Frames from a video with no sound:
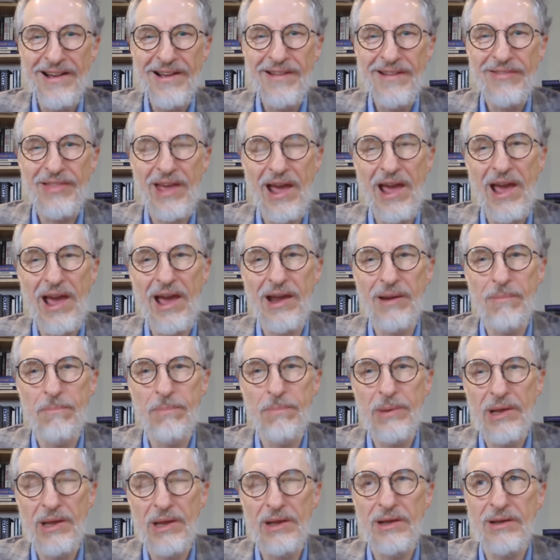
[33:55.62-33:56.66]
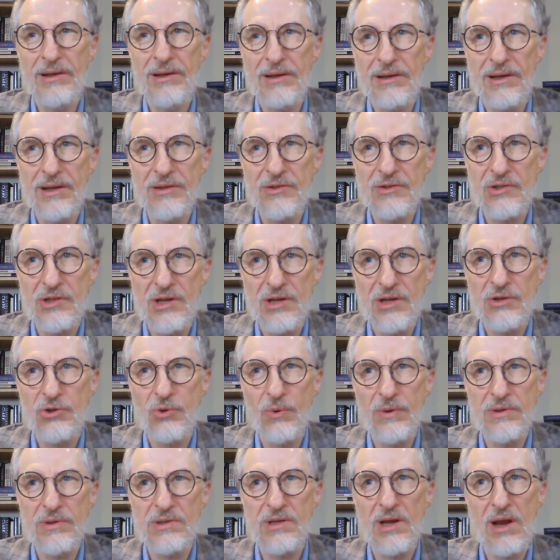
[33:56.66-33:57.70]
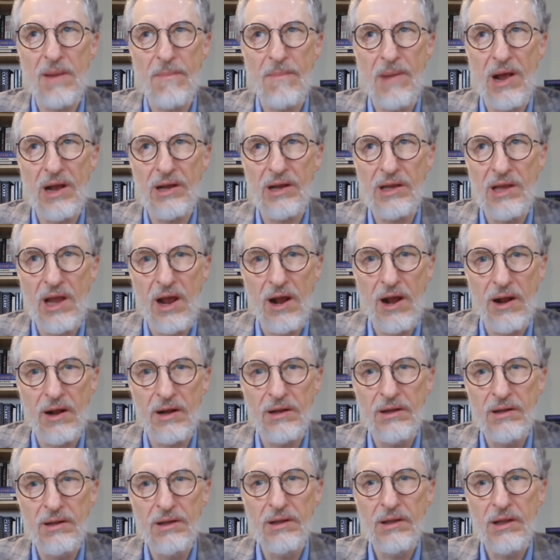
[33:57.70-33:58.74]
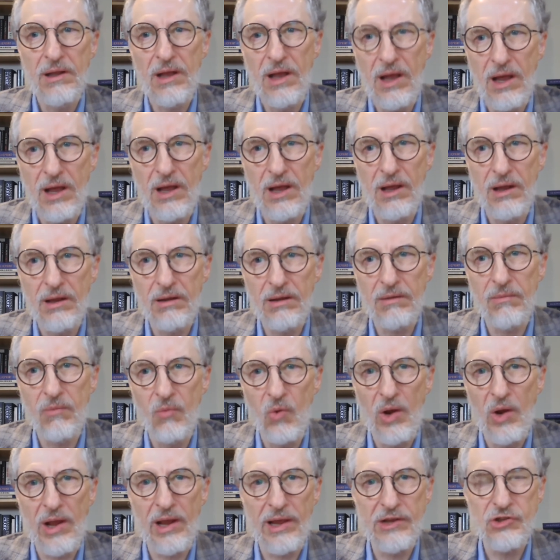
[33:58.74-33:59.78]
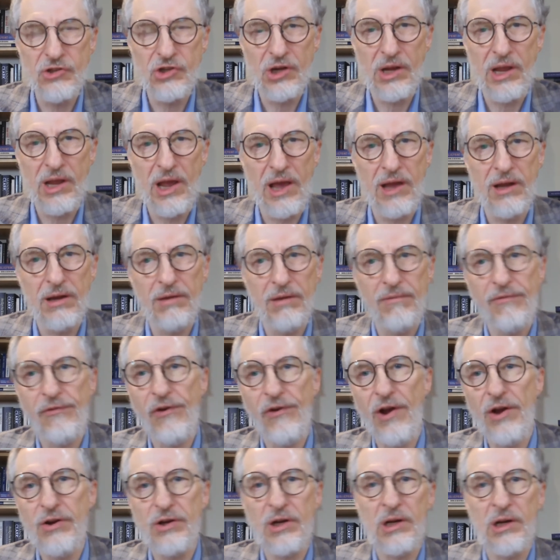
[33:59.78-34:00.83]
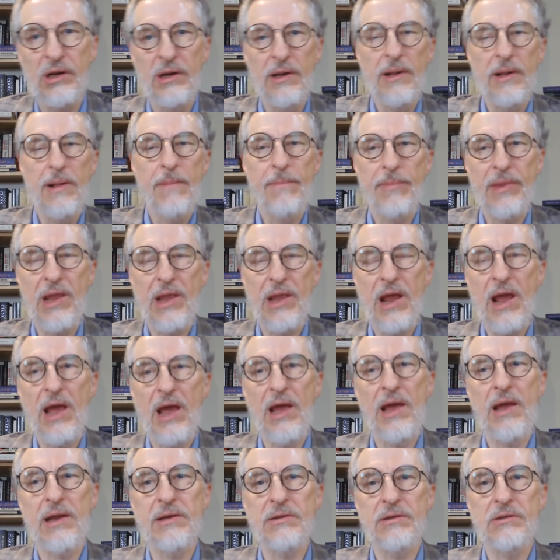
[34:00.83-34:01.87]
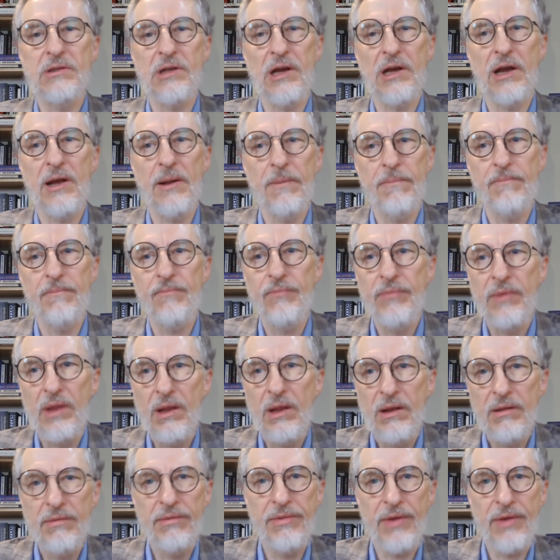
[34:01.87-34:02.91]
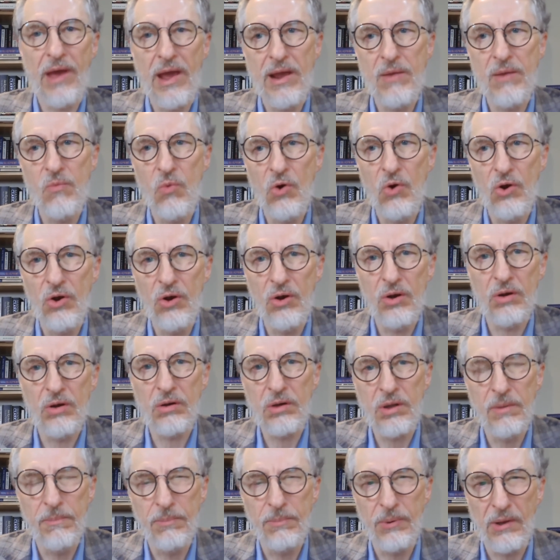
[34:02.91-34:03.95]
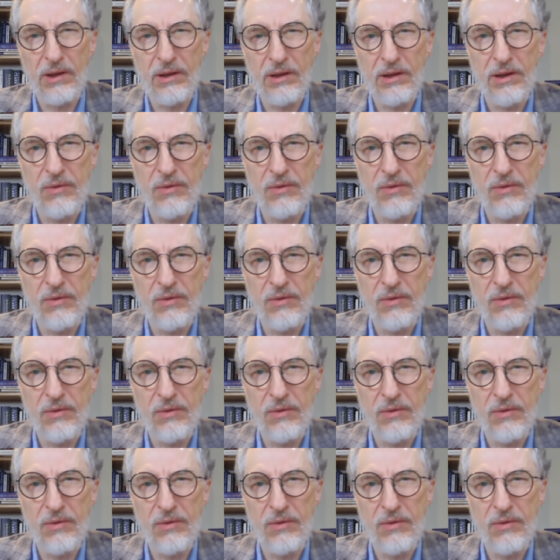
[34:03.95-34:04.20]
They had a big constituency among young, well-educated folk, and they were completely